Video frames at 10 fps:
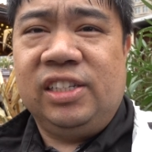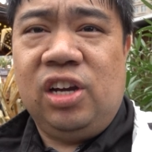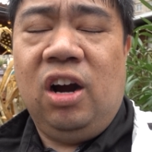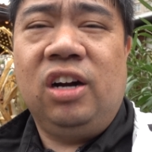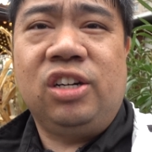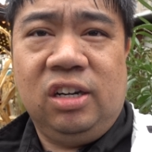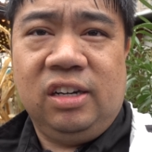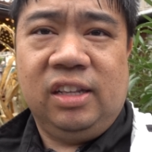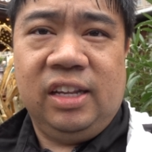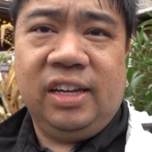as hard
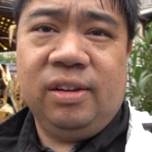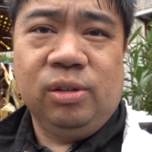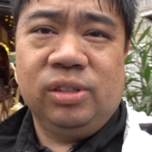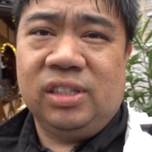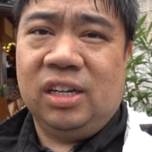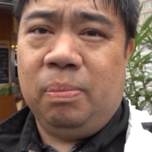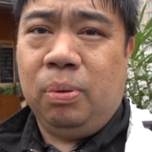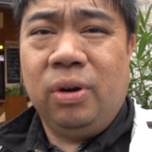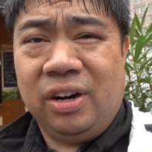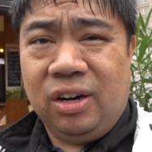currently. It was
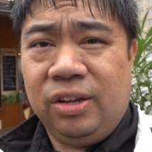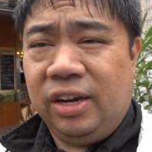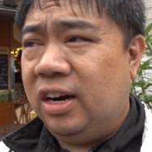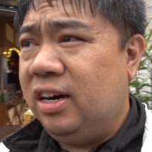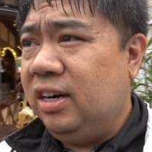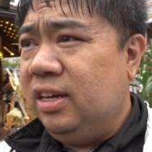pouring earlier.